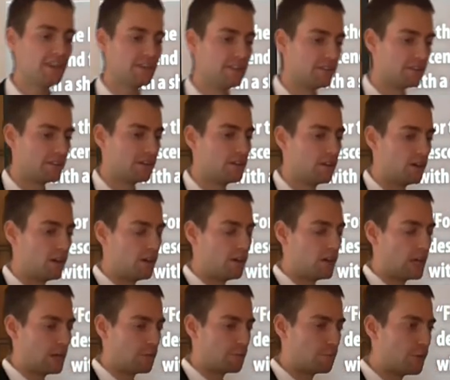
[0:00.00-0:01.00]
said
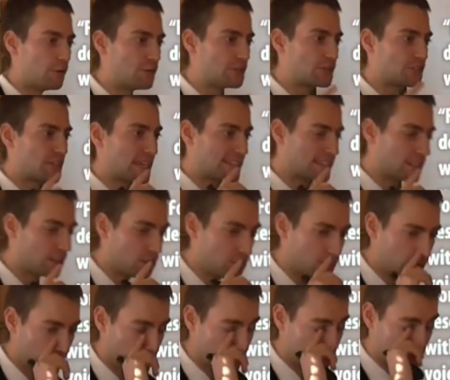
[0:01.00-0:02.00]
in 1
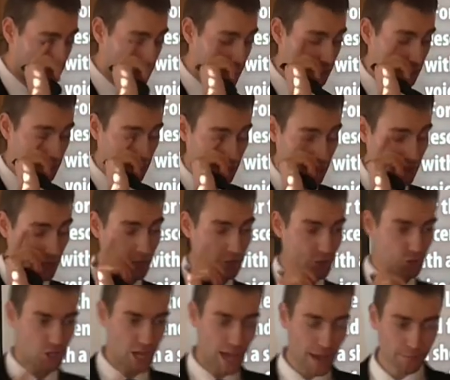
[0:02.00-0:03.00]
Thessalonians
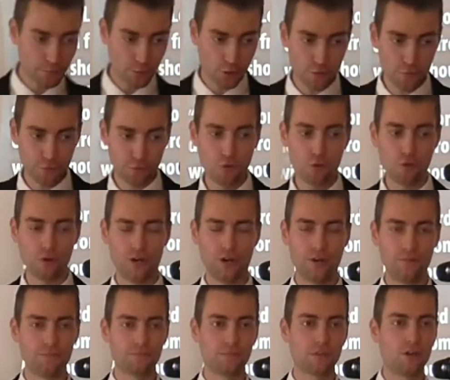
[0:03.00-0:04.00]
chapter
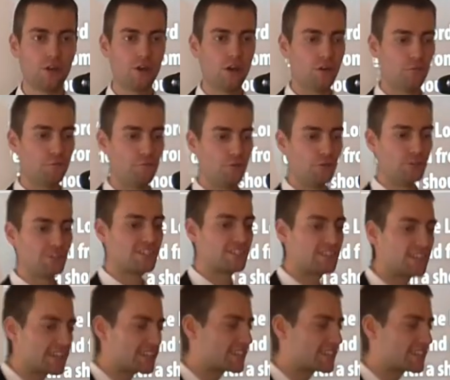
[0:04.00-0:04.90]
4, verse